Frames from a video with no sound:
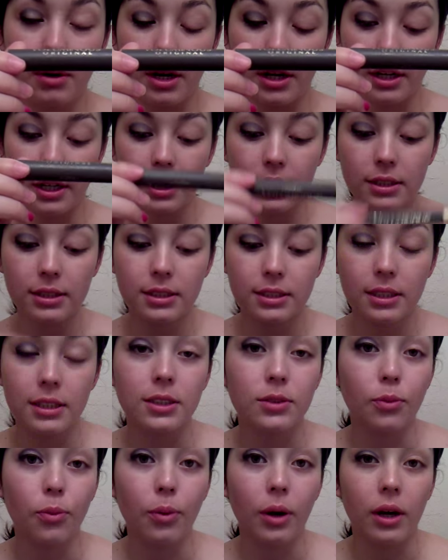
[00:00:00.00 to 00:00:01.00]
products
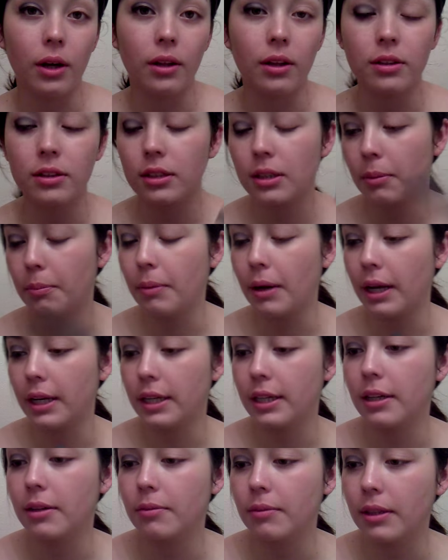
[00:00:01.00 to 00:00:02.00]
as well,
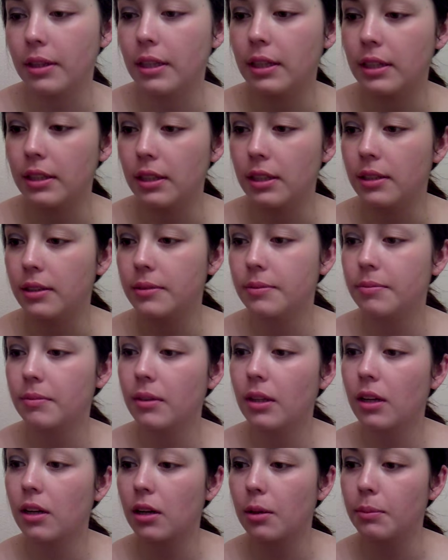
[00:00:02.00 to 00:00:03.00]
combining it with the
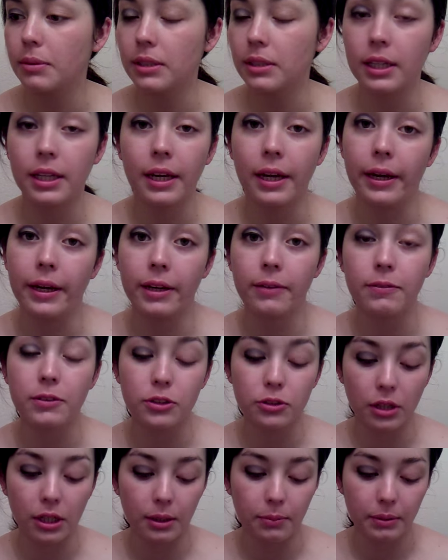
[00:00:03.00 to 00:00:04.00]
Urban Decay
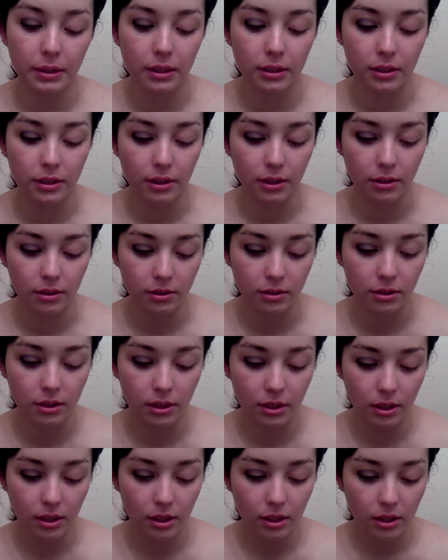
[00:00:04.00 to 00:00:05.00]
if you're trying to be a
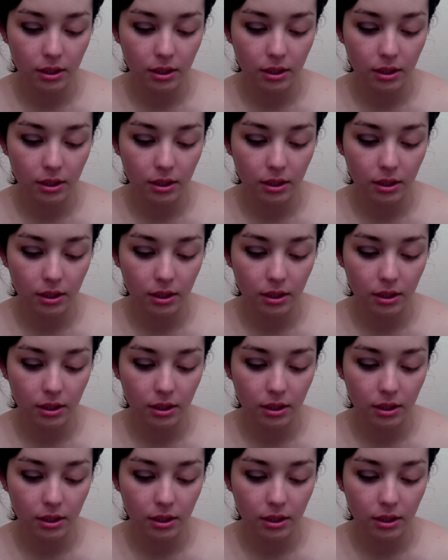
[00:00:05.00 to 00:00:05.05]
little,